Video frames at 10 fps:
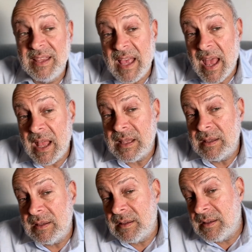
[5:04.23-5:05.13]
that,
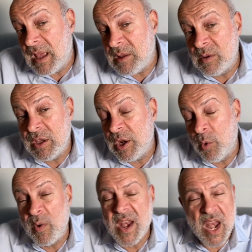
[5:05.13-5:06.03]
and you know,
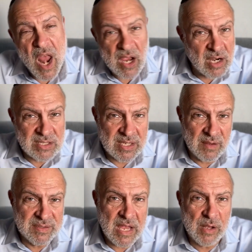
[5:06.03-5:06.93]
we knock
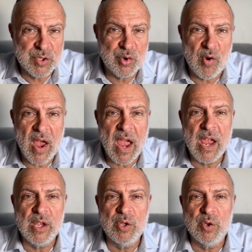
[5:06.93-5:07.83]
ourselves out
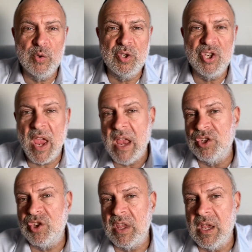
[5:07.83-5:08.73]
trying to
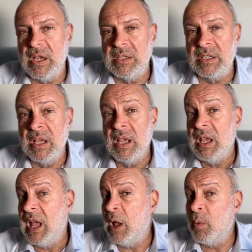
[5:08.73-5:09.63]
change things
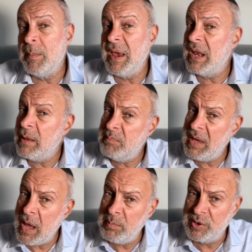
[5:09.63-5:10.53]
and we may not
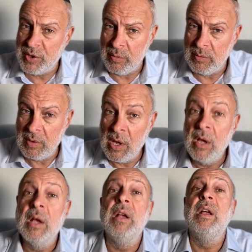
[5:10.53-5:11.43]
be able to.
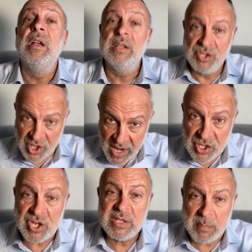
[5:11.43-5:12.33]

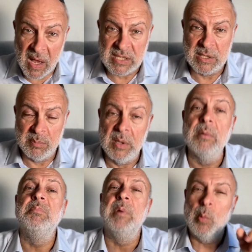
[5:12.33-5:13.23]
Change is possible,
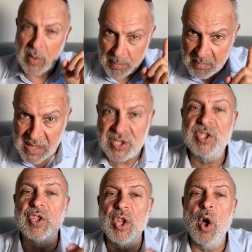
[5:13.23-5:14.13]
but we
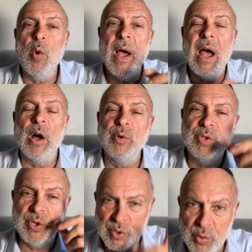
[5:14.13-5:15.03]
must know how
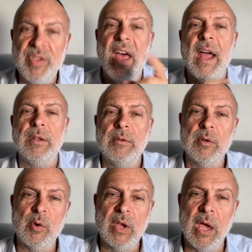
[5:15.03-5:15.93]
to do that,
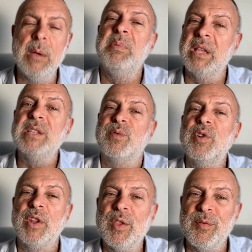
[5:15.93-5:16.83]
okay? But that's
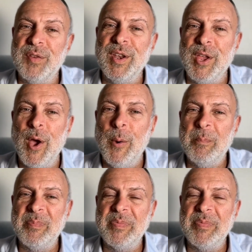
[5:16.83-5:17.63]
for another video.